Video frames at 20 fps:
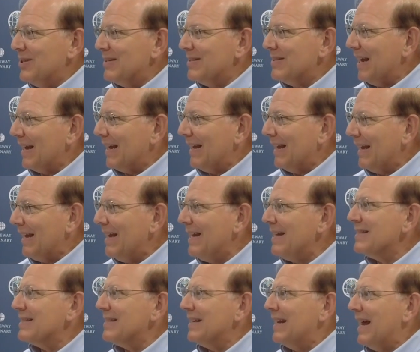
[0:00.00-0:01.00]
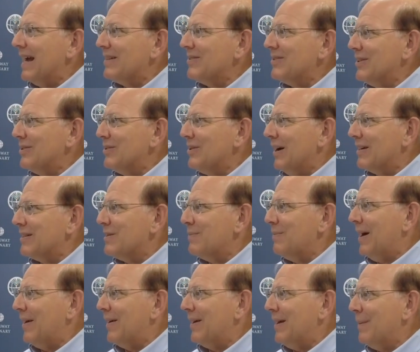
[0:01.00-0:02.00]
in Second Kings that actually talks
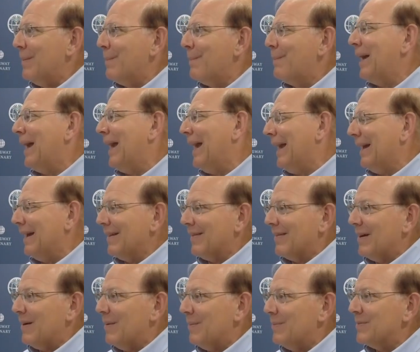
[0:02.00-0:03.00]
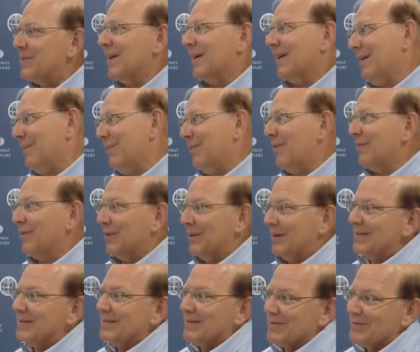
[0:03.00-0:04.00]
about yeah. him paying them to come over
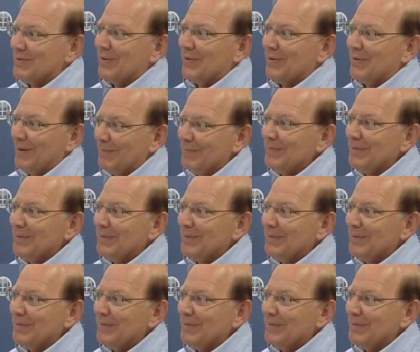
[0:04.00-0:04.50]
and destroy him.